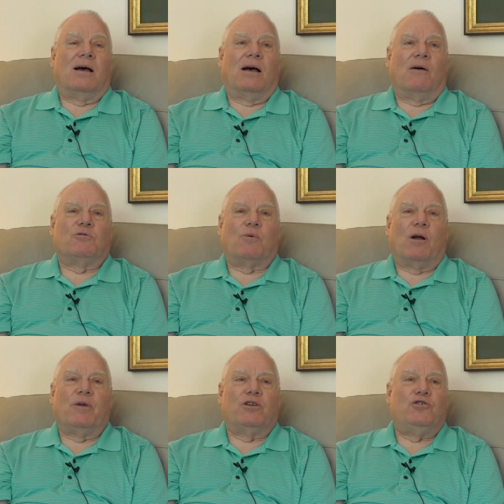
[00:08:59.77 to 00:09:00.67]
Uh, I was
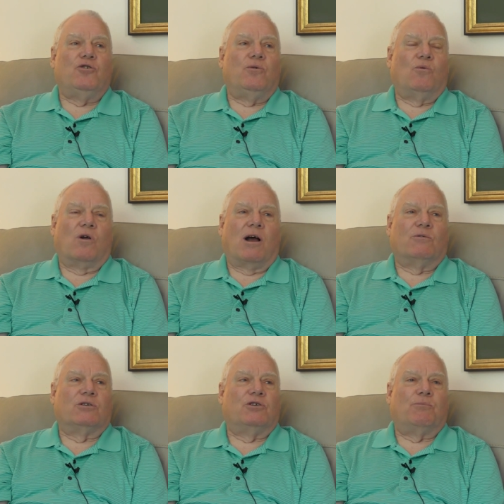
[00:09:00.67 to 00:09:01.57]
probably a junior when I
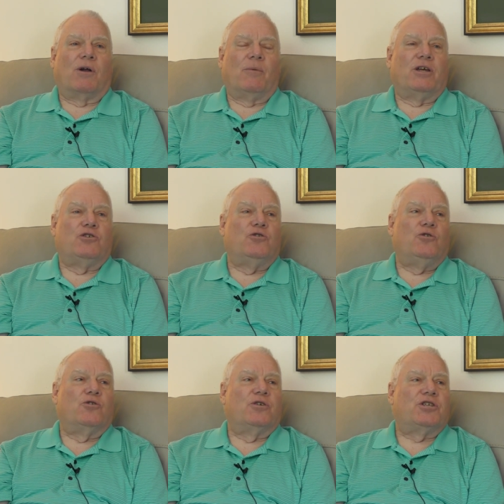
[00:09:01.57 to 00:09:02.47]
was a, probably a
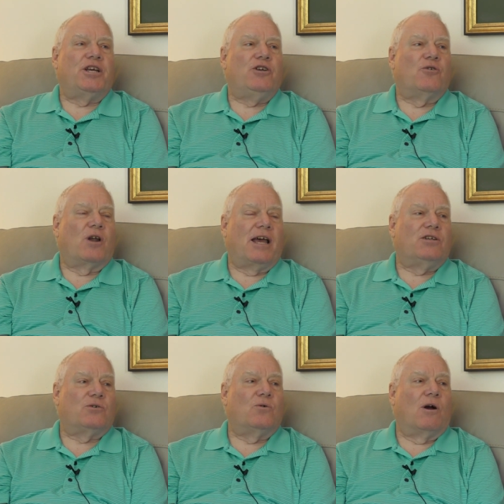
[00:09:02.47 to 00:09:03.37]
junior and senior in high
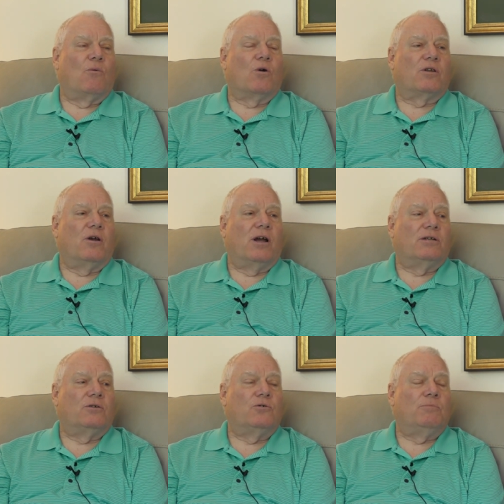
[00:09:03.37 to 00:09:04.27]
school. I worked there, I
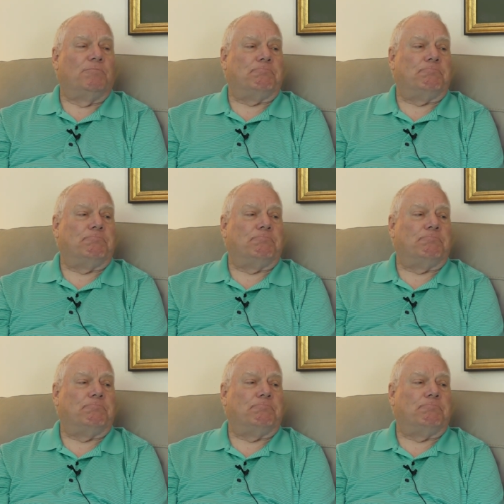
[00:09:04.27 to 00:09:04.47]
assume.